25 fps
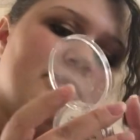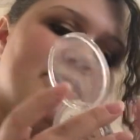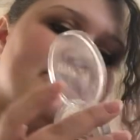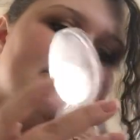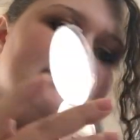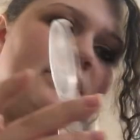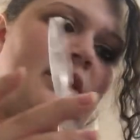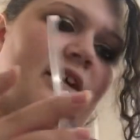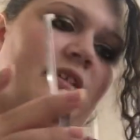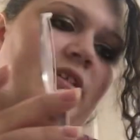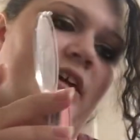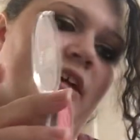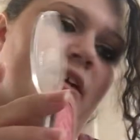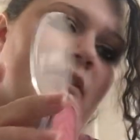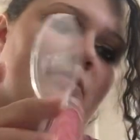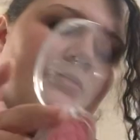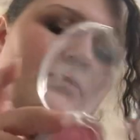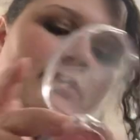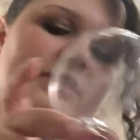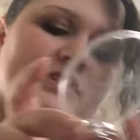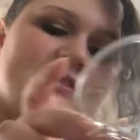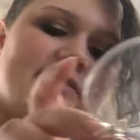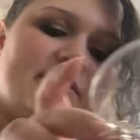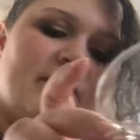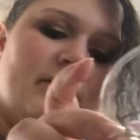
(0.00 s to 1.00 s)
but it's
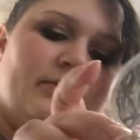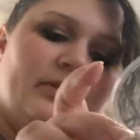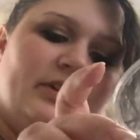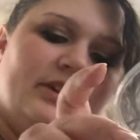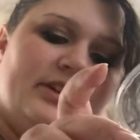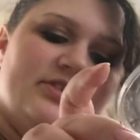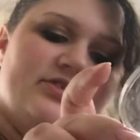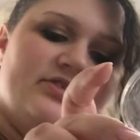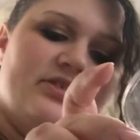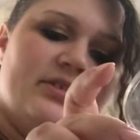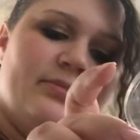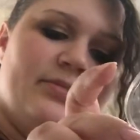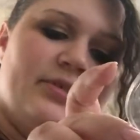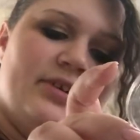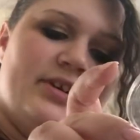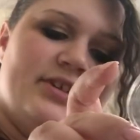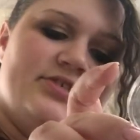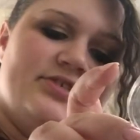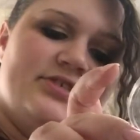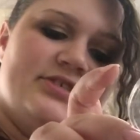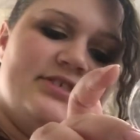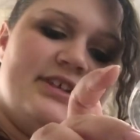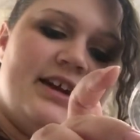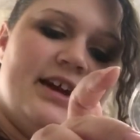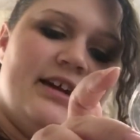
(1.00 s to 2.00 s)
not really shimmery,
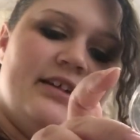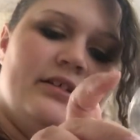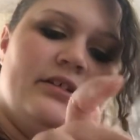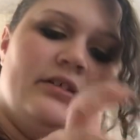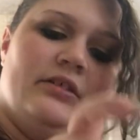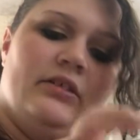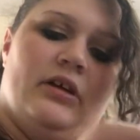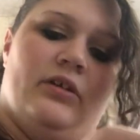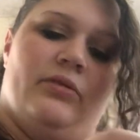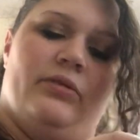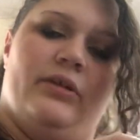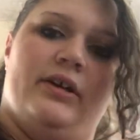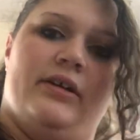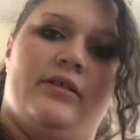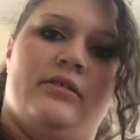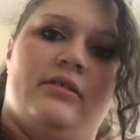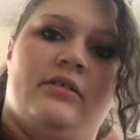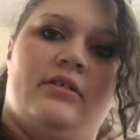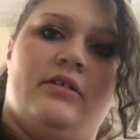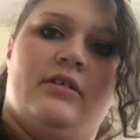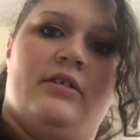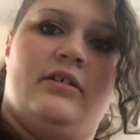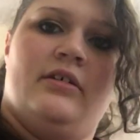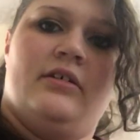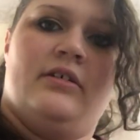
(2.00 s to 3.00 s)
it's just kind of glowy.
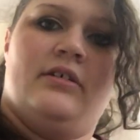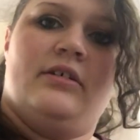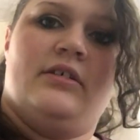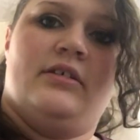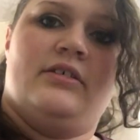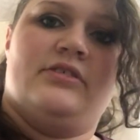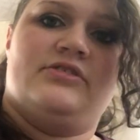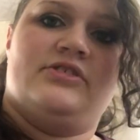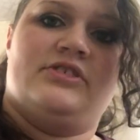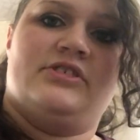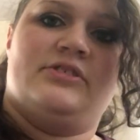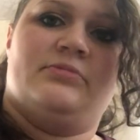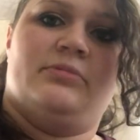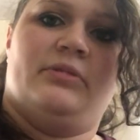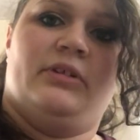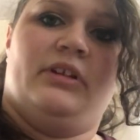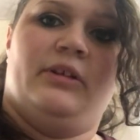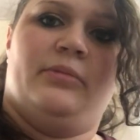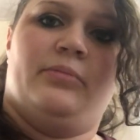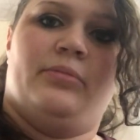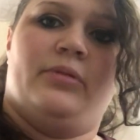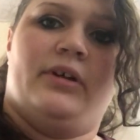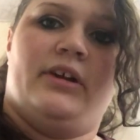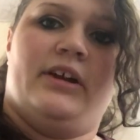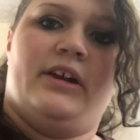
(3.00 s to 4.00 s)
It's just
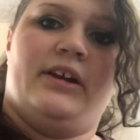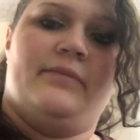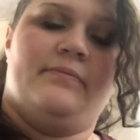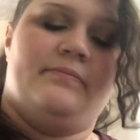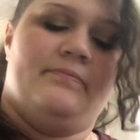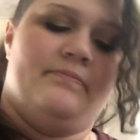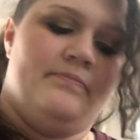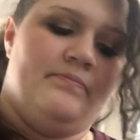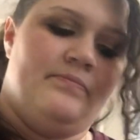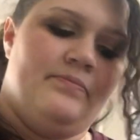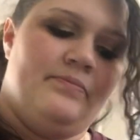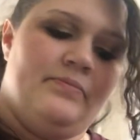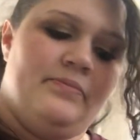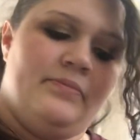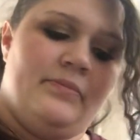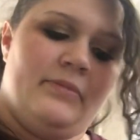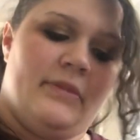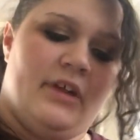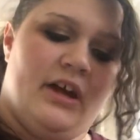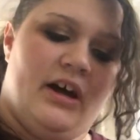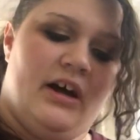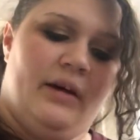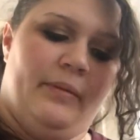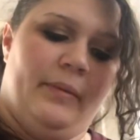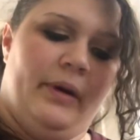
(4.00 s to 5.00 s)
really pretty.
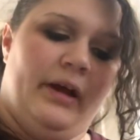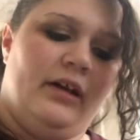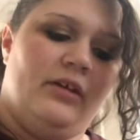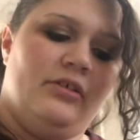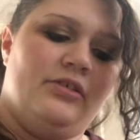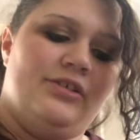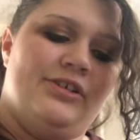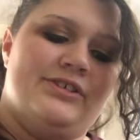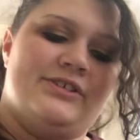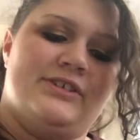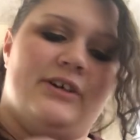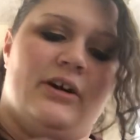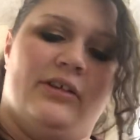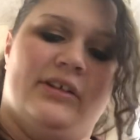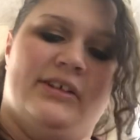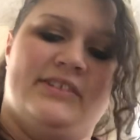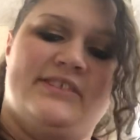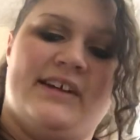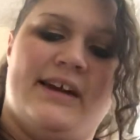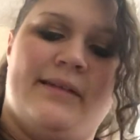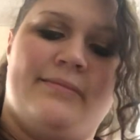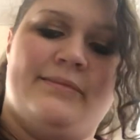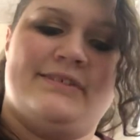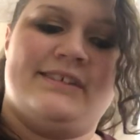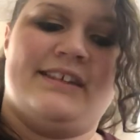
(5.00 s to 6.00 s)
I don't use it all the
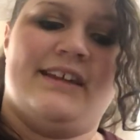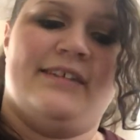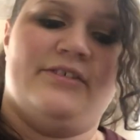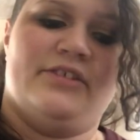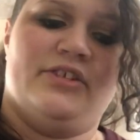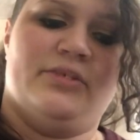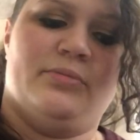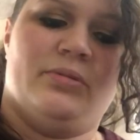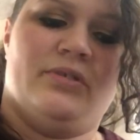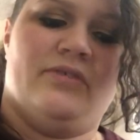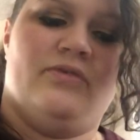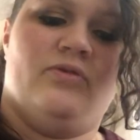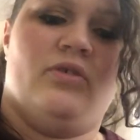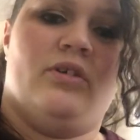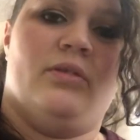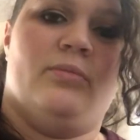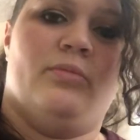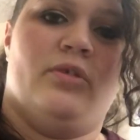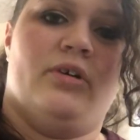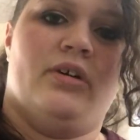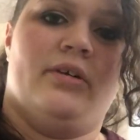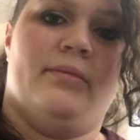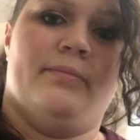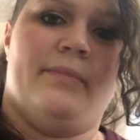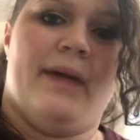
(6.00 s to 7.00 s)
time because I do prefer
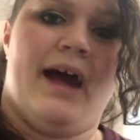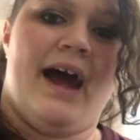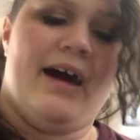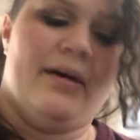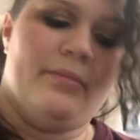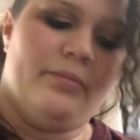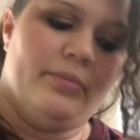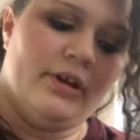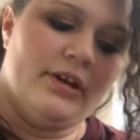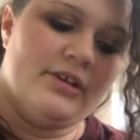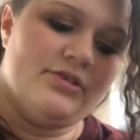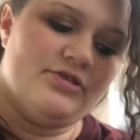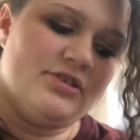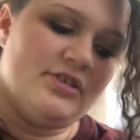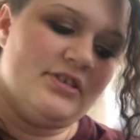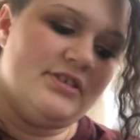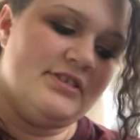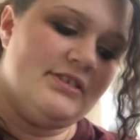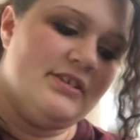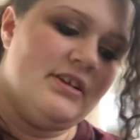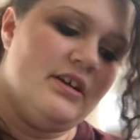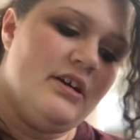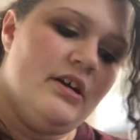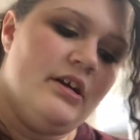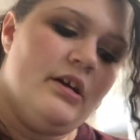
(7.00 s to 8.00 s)
more matte blushes,
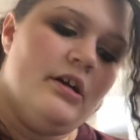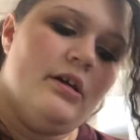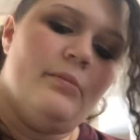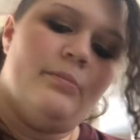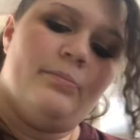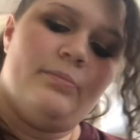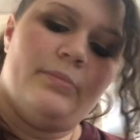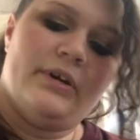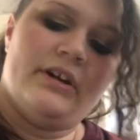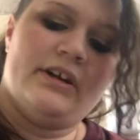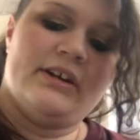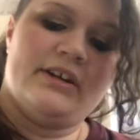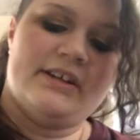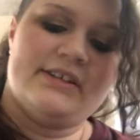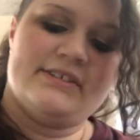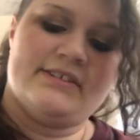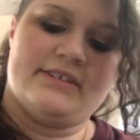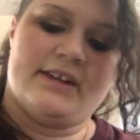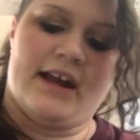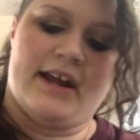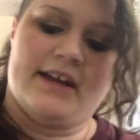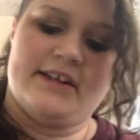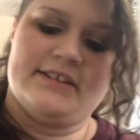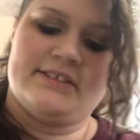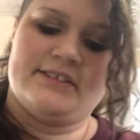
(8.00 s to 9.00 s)
but it is
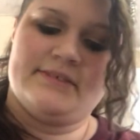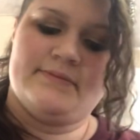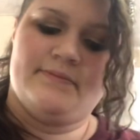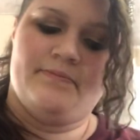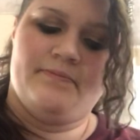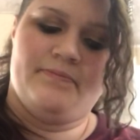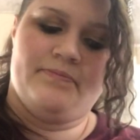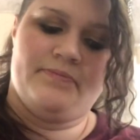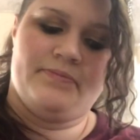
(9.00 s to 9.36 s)
nice.